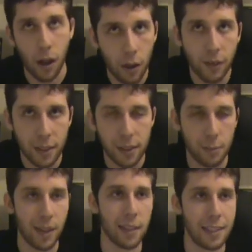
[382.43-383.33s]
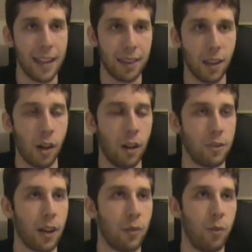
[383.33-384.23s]
obviously, because he had the
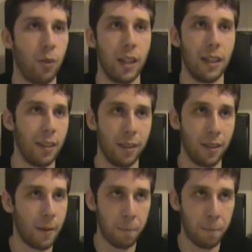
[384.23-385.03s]
contract for it, and he can